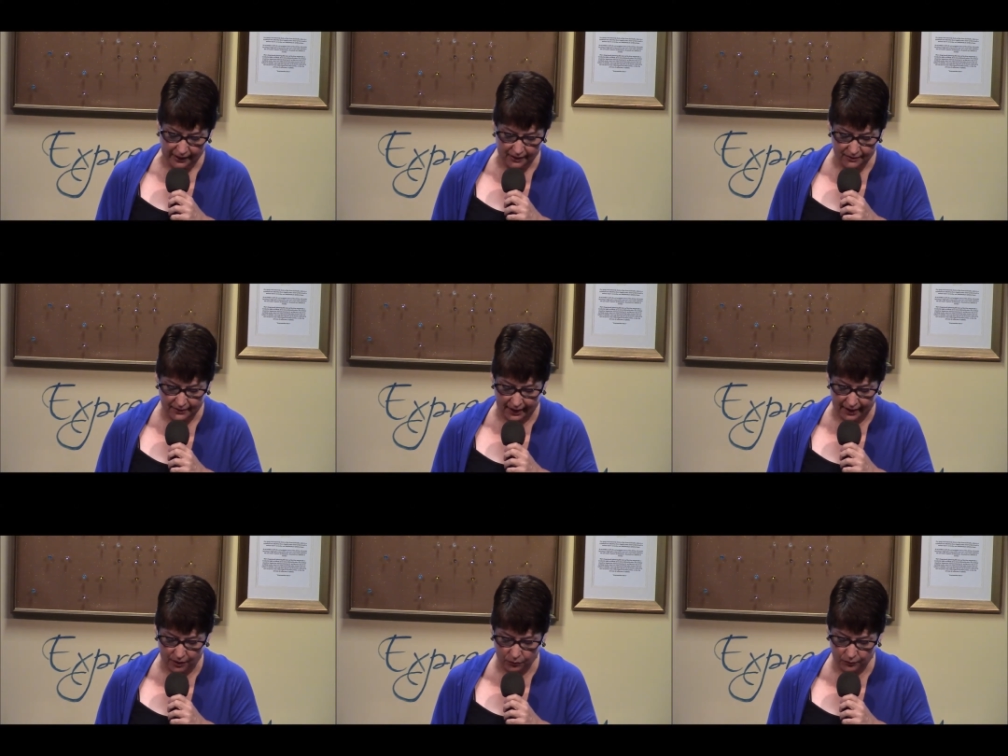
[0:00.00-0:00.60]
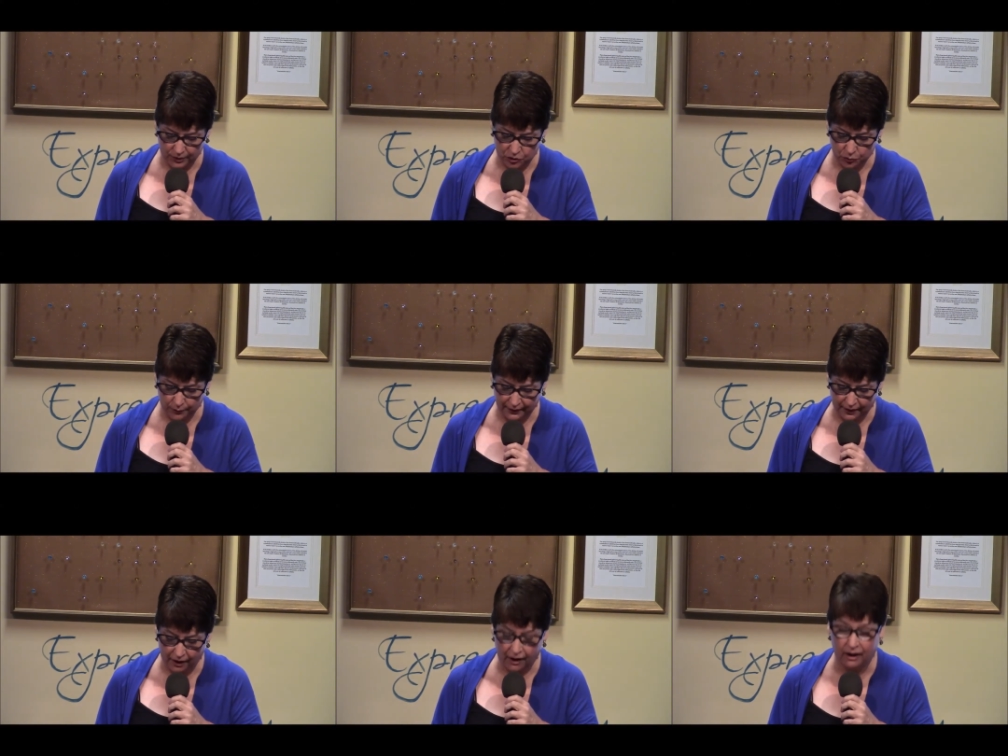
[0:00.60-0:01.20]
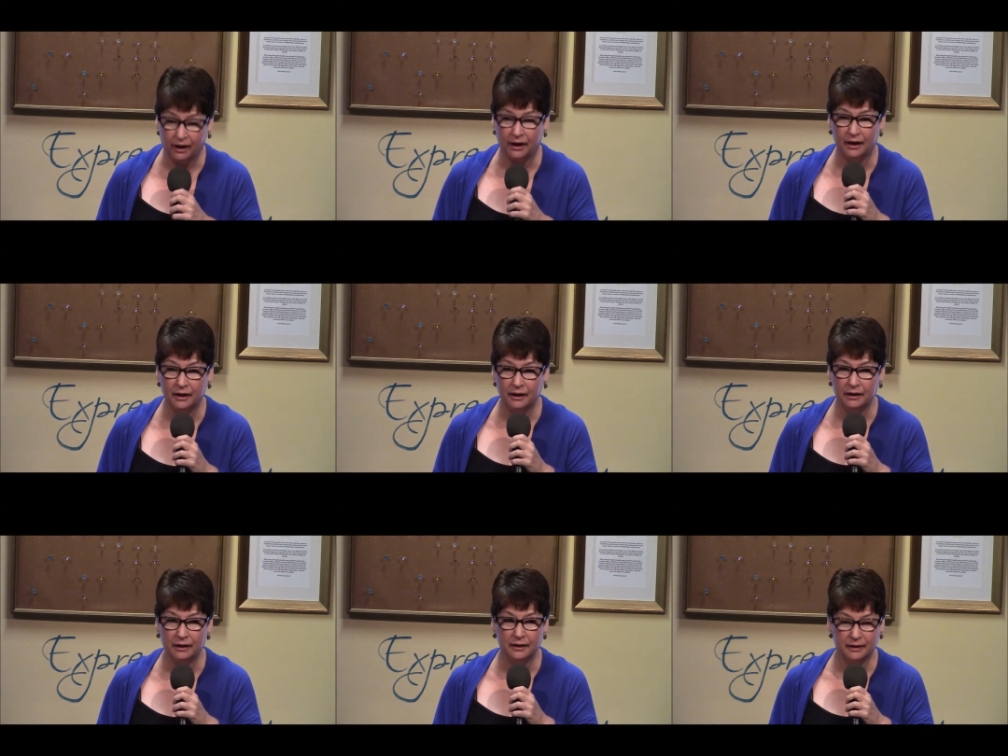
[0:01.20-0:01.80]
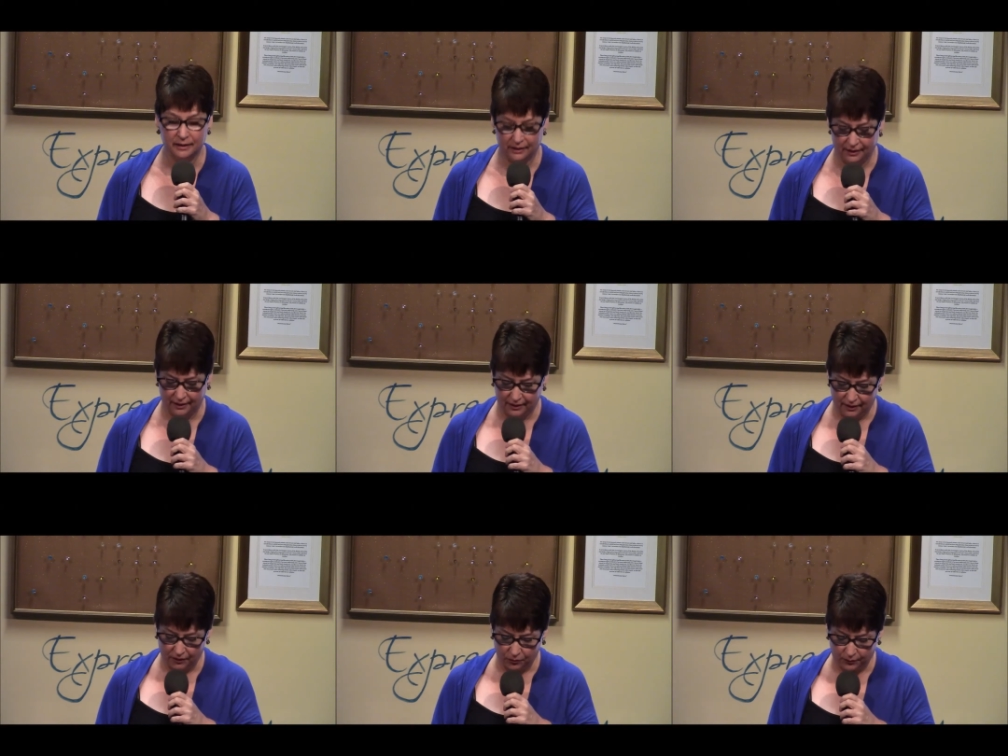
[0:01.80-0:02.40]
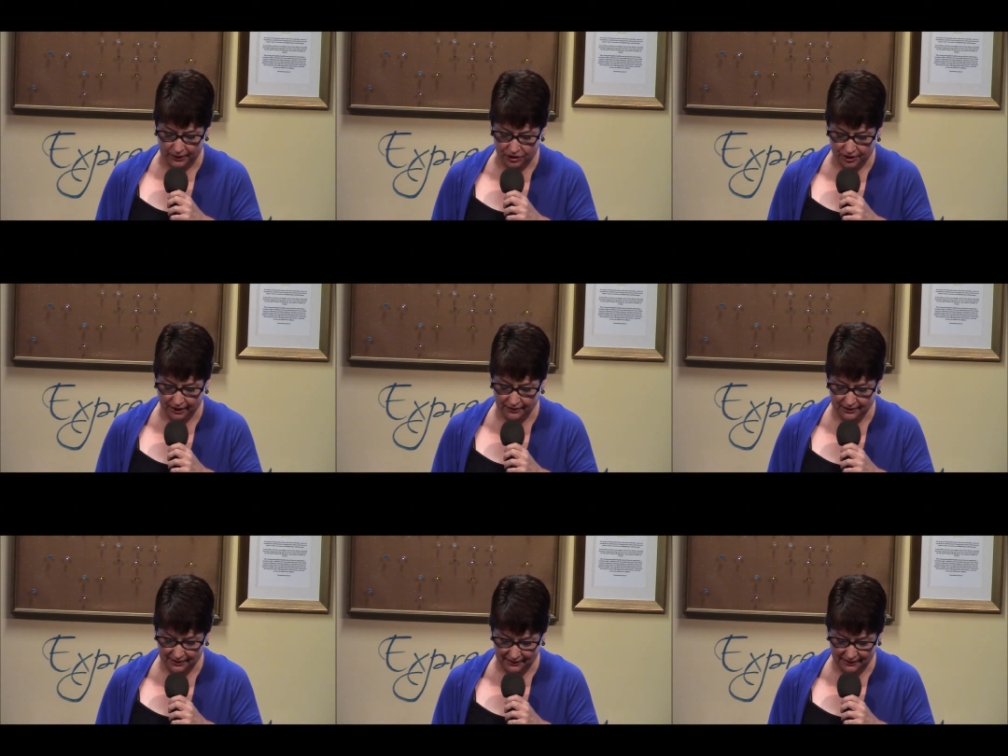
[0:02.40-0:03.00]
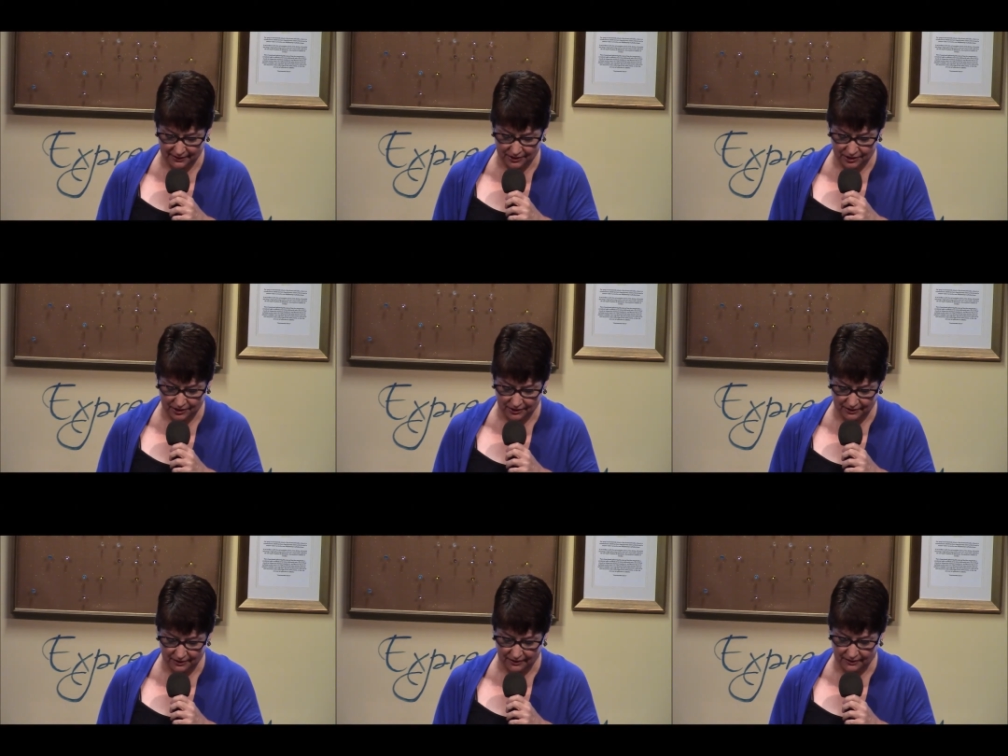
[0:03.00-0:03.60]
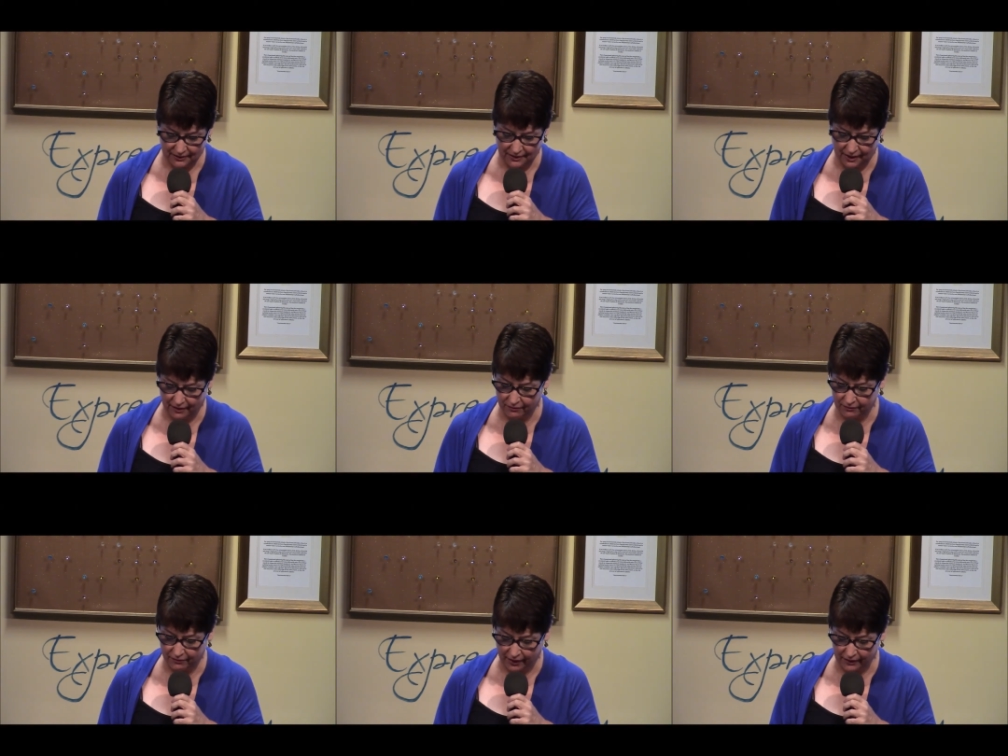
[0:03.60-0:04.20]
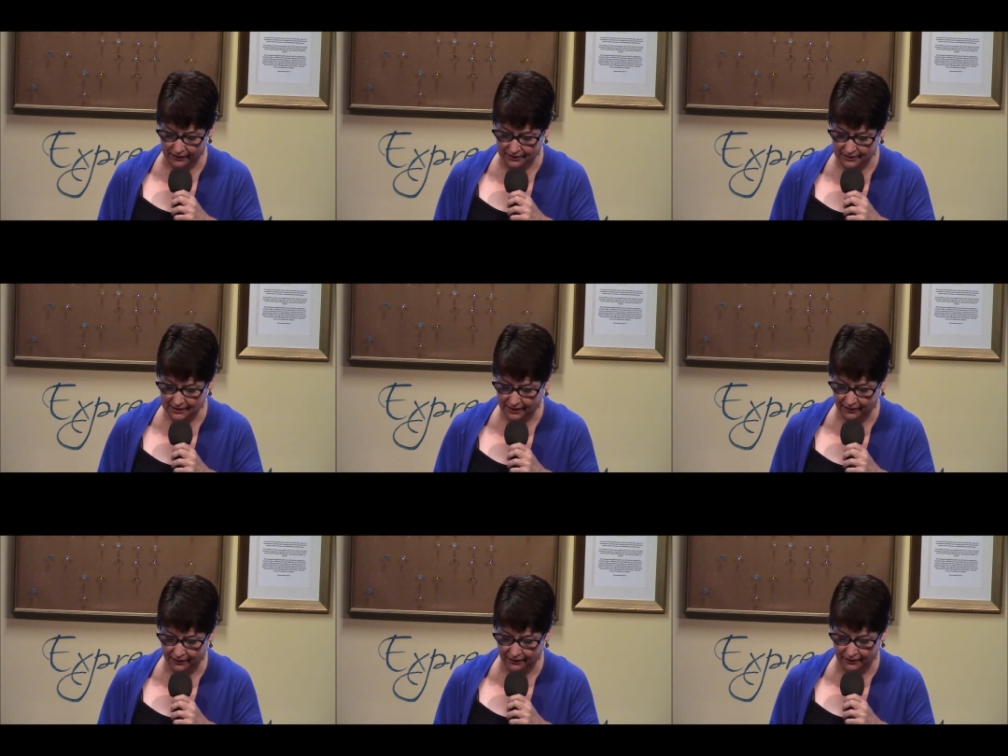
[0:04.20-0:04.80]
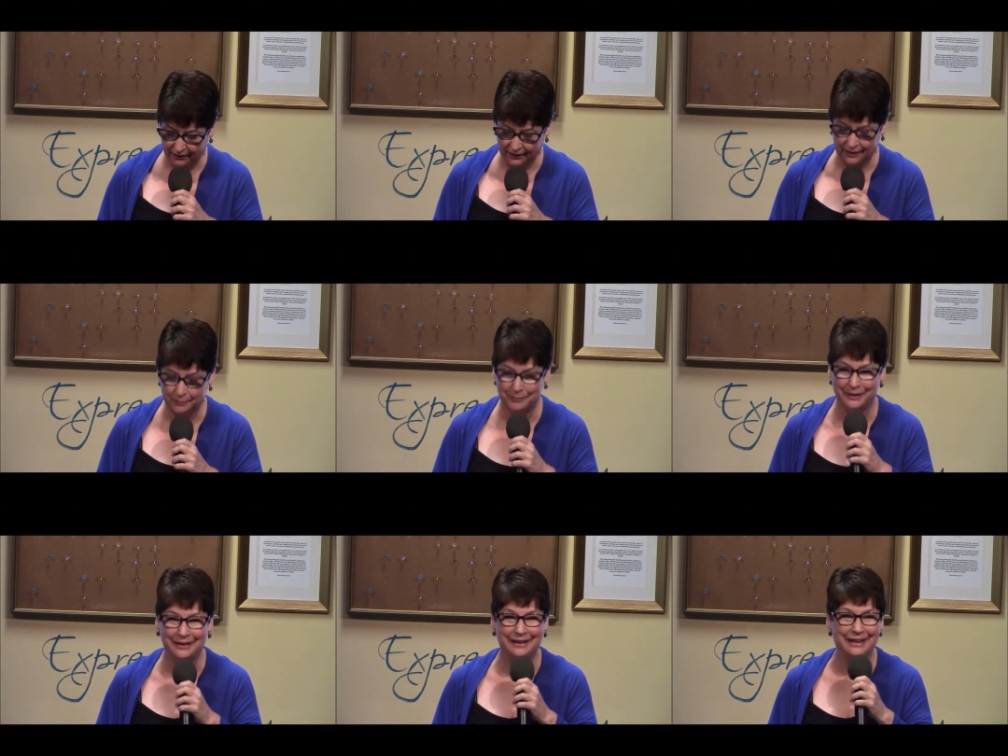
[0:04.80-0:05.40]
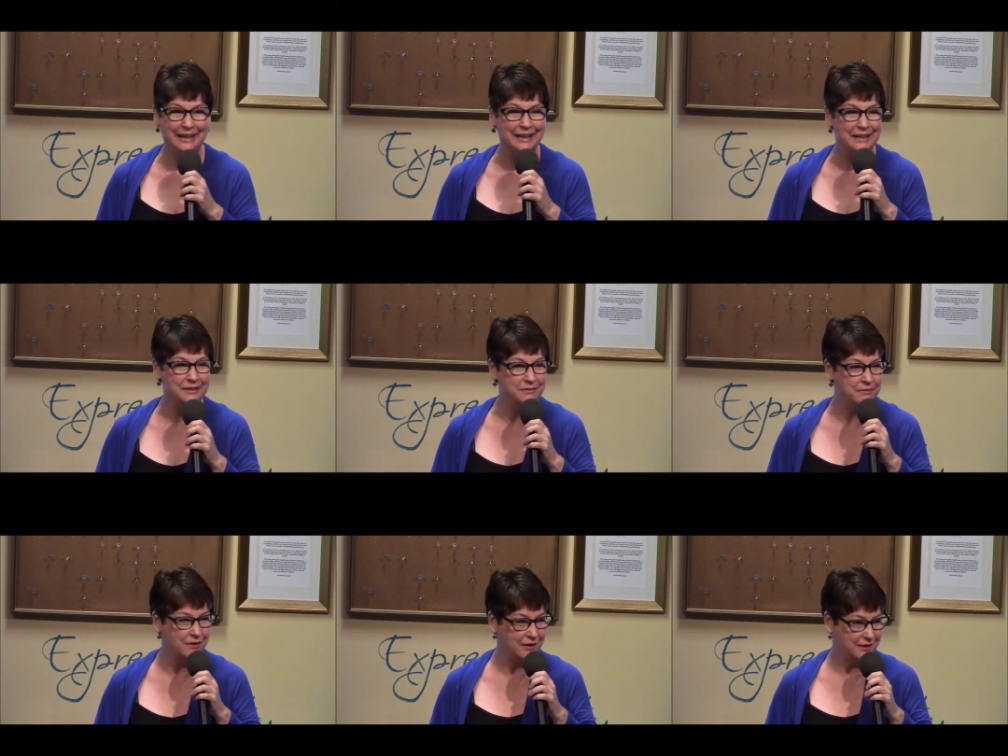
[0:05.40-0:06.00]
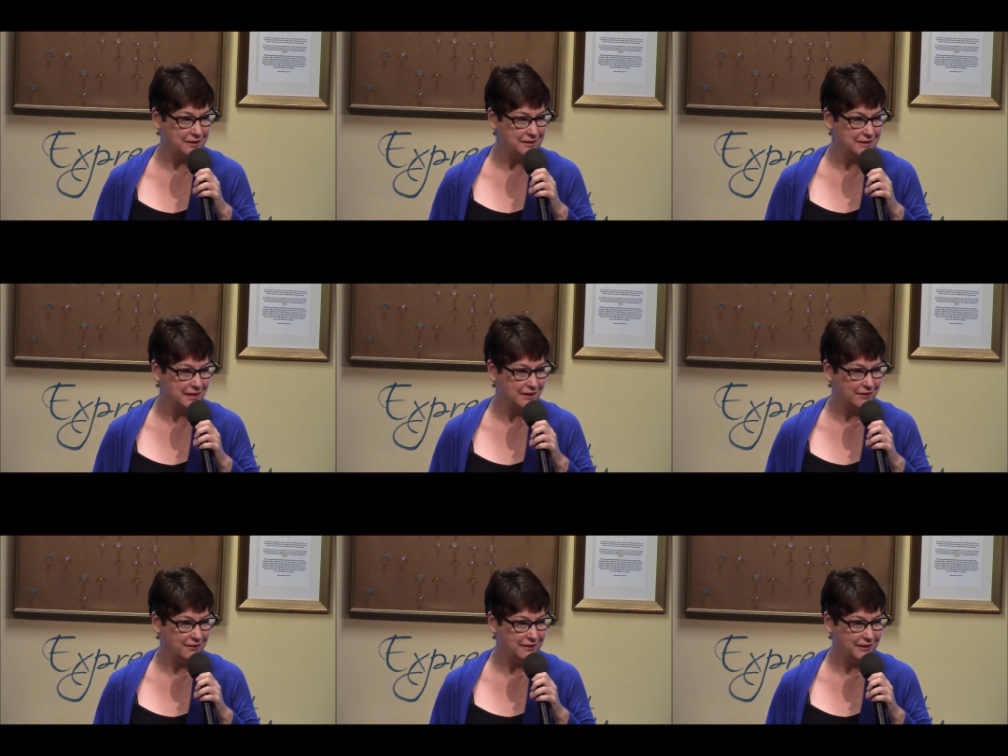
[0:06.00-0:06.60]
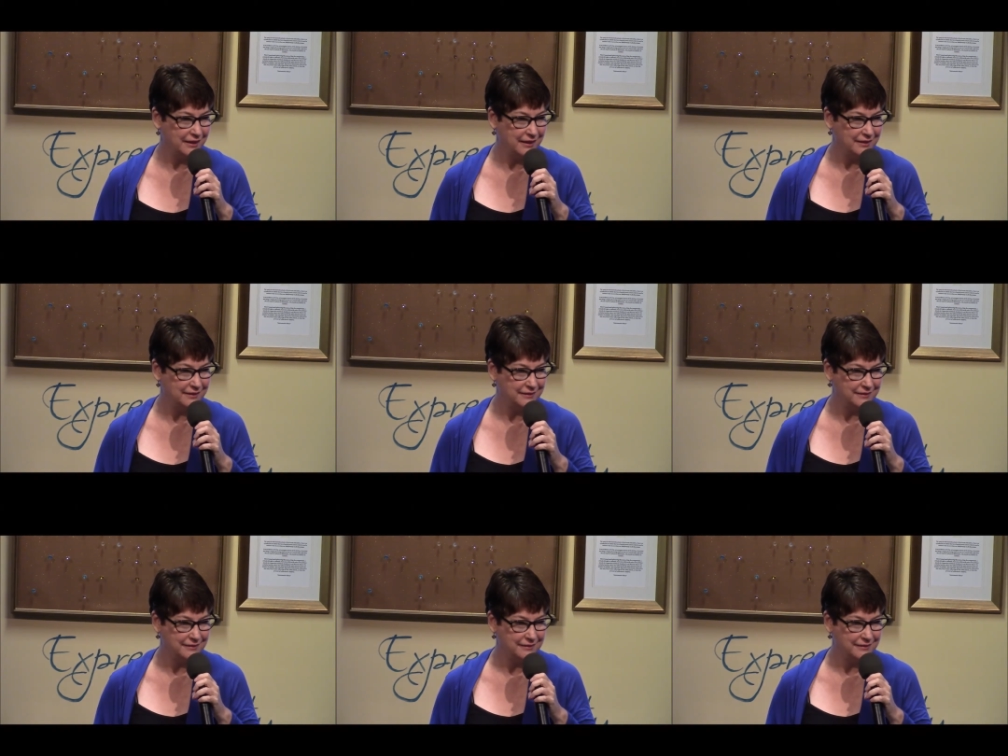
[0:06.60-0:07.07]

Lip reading: That which we are, we shall teach, not voluntarily, but involuntarily.